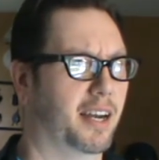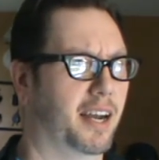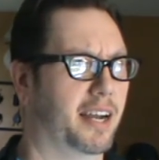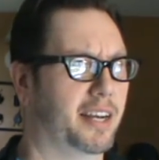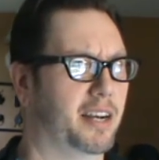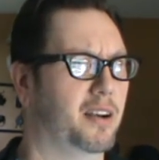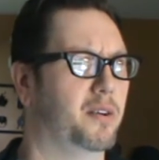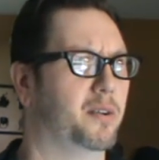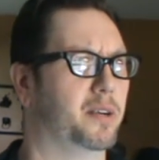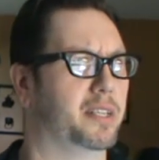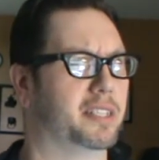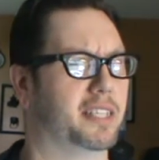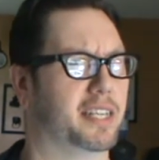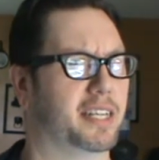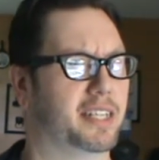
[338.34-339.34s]
I know it
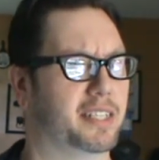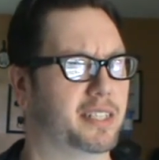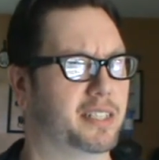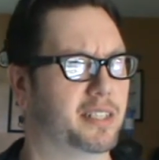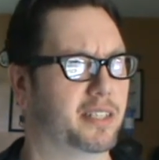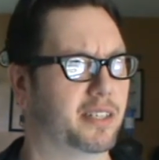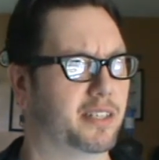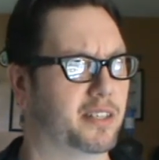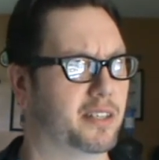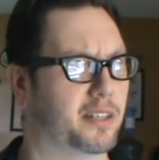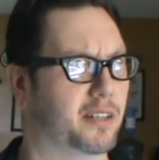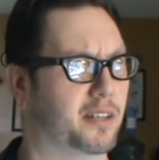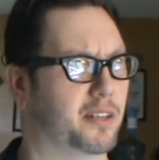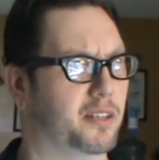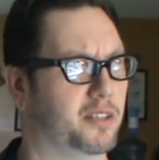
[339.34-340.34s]
is.
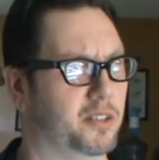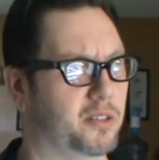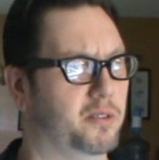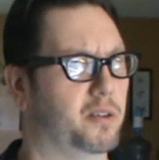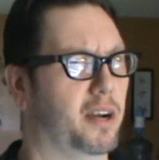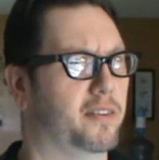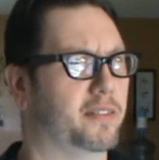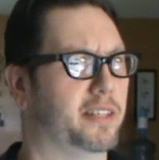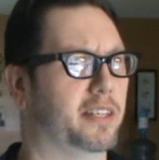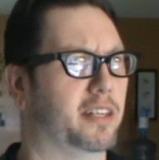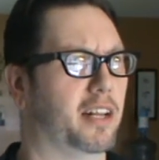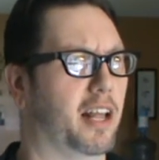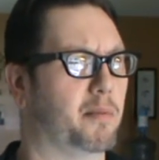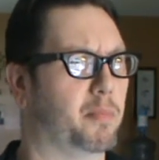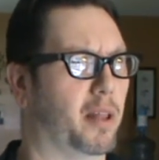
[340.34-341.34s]
You have to get in
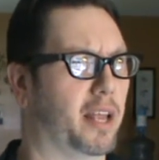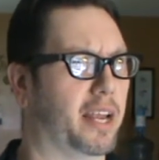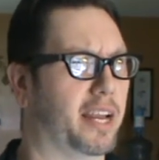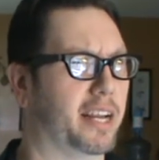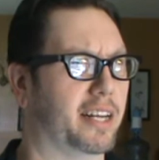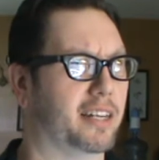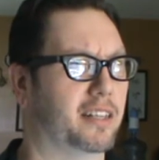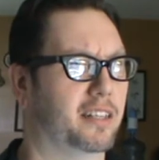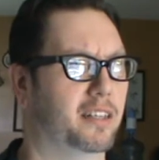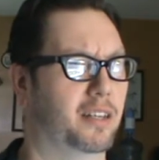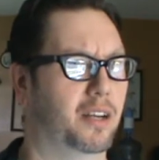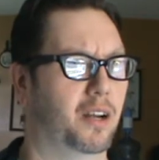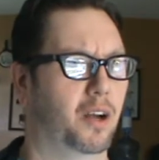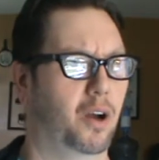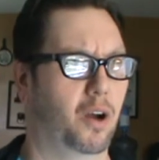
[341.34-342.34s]
that plane,
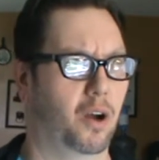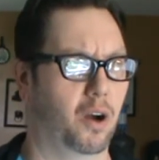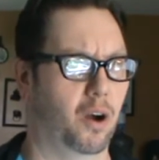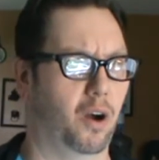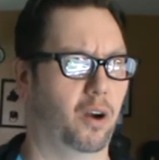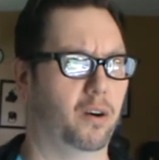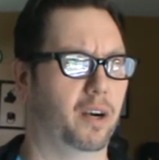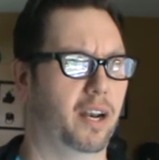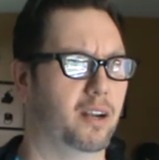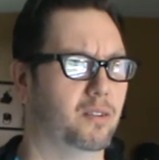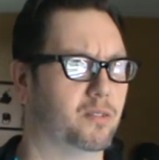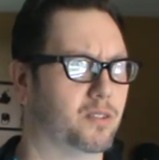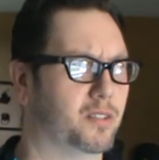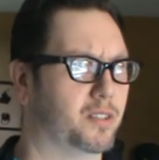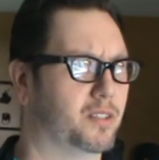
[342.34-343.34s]
or
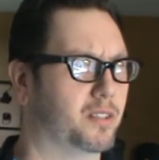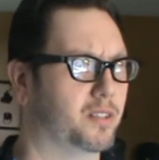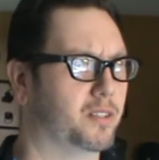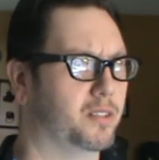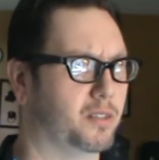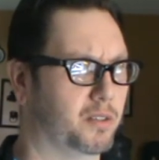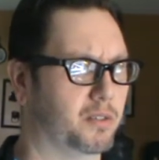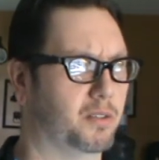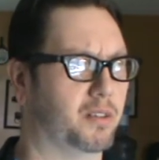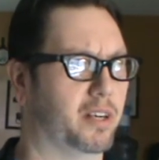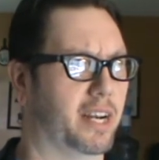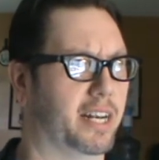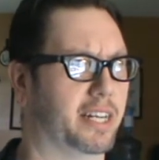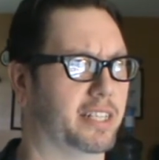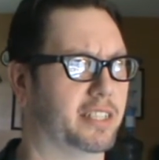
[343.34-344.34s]
else you'll regret
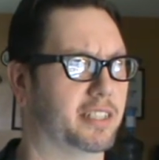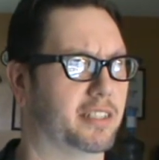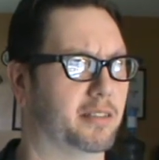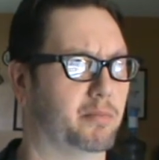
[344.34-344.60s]
it.